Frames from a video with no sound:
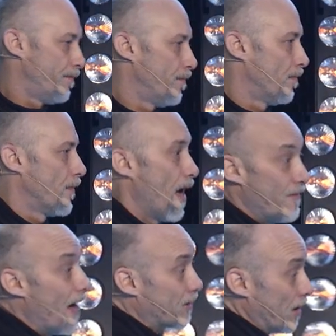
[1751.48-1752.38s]
I've
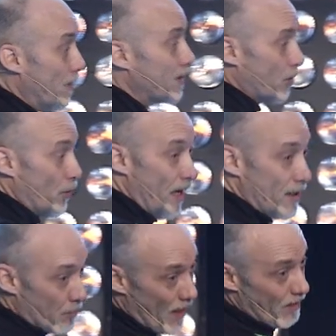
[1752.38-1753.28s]
actually missed O-days
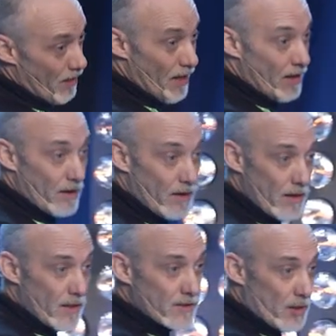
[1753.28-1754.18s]
by a day.
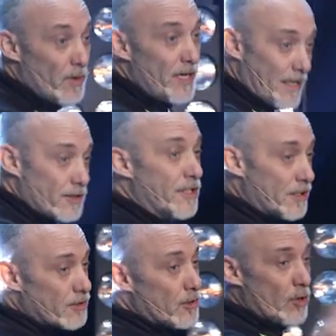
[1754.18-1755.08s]
Someone actually
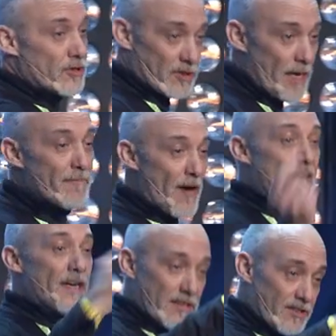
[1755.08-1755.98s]
disclosed the same
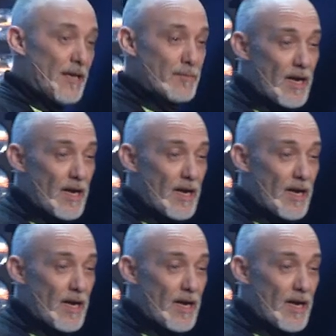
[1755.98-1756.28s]
finding same day.